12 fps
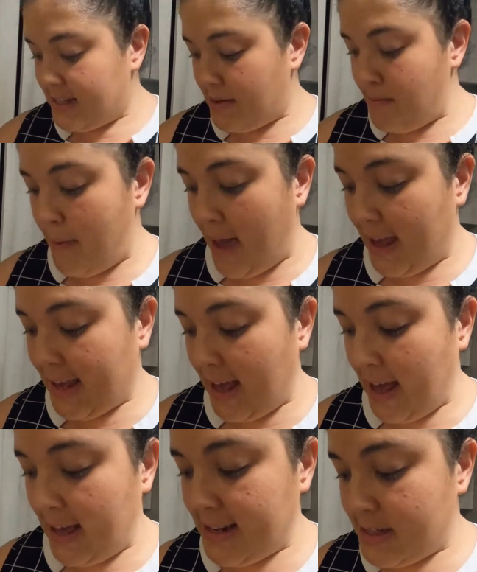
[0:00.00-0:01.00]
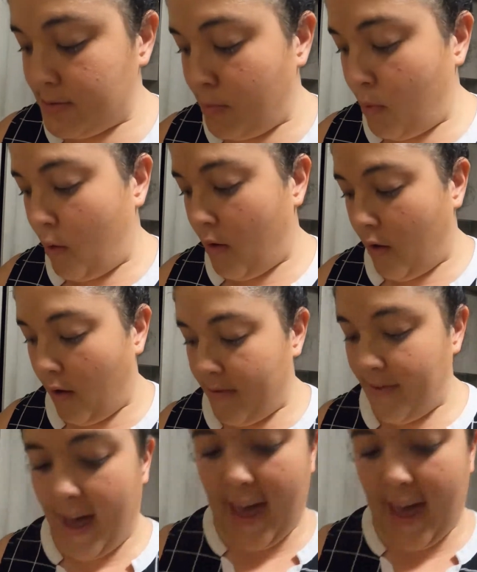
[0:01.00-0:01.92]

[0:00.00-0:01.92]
to make it more of